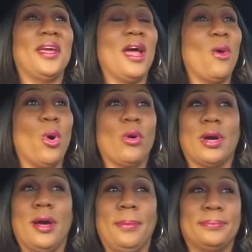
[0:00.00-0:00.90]
And I woke
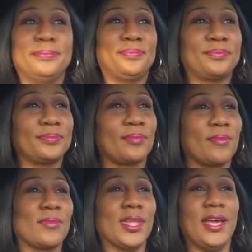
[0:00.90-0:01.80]
up
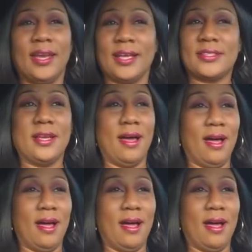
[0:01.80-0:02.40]
and I said,